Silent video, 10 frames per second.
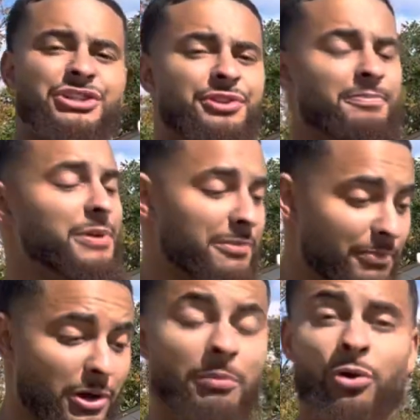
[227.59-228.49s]
and your big
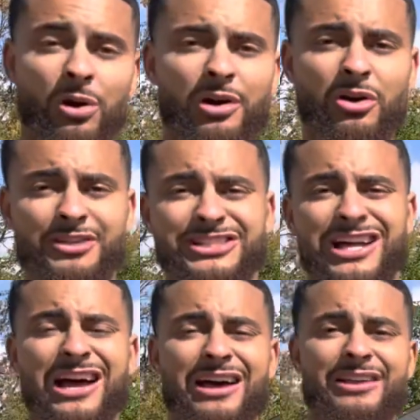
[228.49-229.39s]
billboard on the
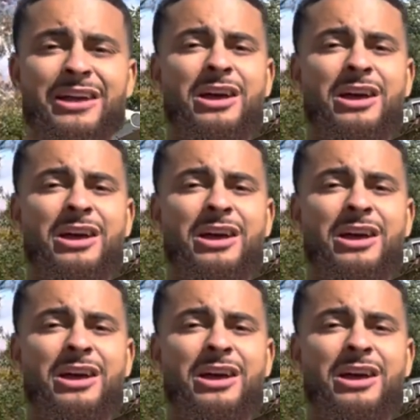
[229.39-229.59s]
side